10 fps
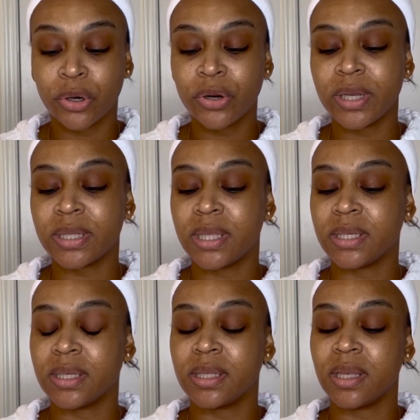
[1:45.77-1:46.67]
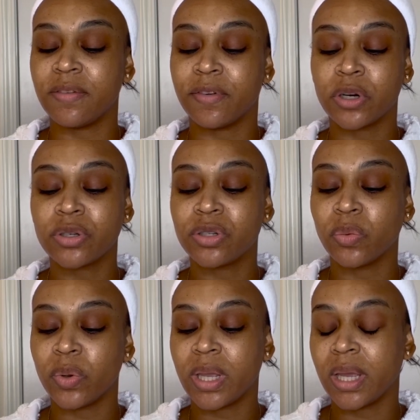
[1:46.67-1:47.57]
This is the Burst
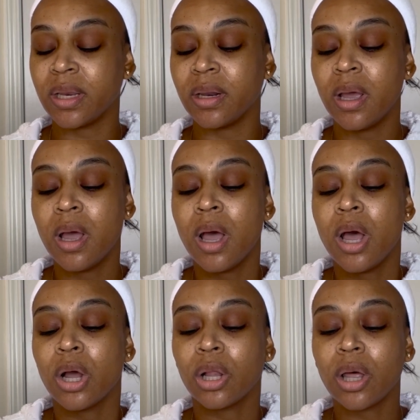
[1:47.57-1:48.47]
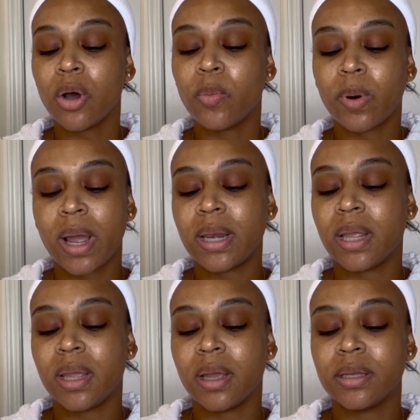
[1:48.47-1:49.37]
Weekend Glow
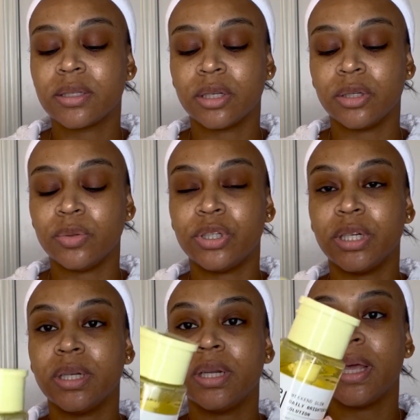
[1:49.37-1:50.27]
Brightening Solution. It